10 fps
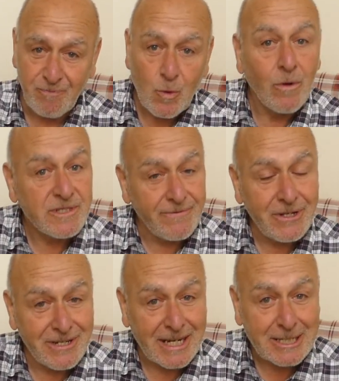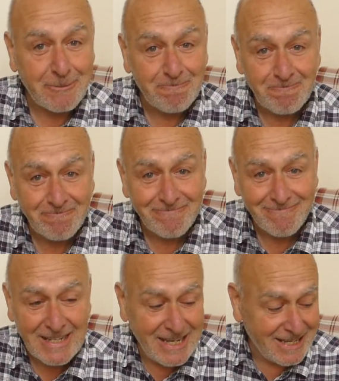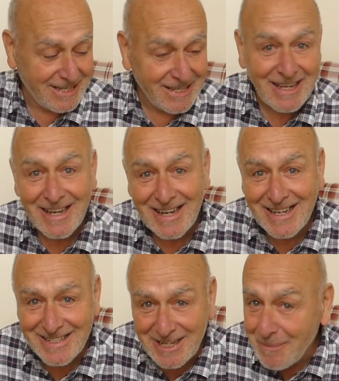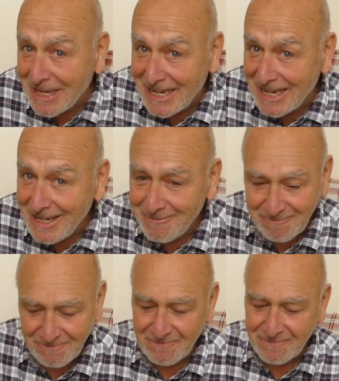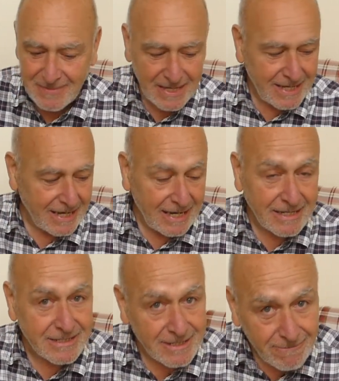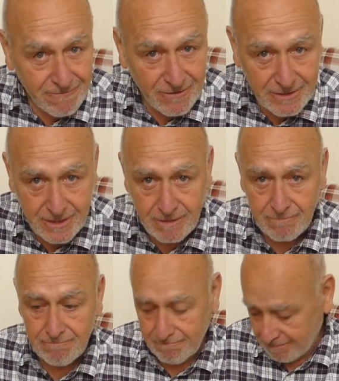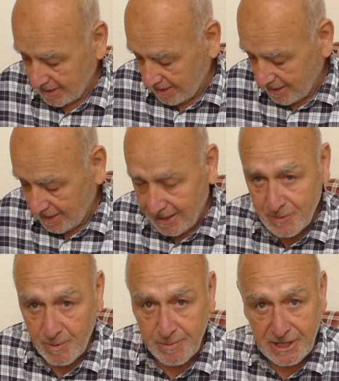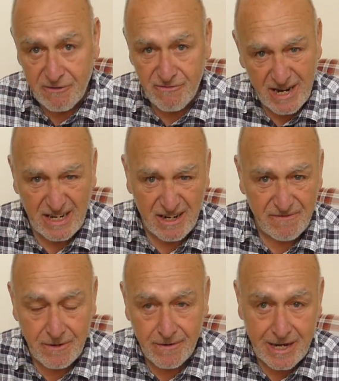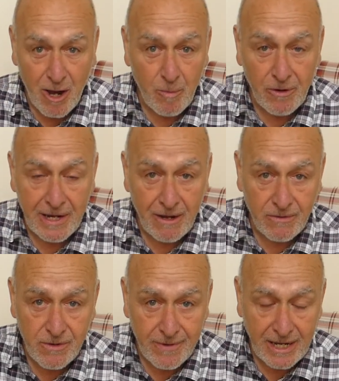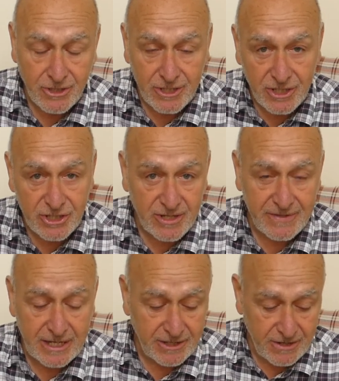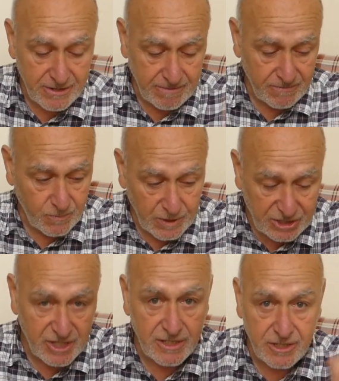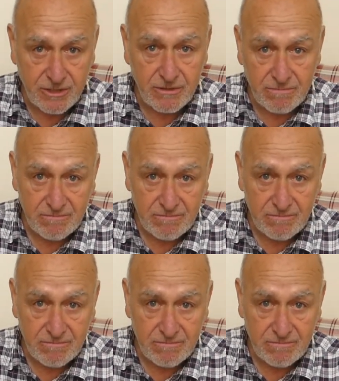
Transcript: What's the verdict? It's gimmicky, it's different, it's probably great if you're a cowboy out on the range and you can shove it in your Winchester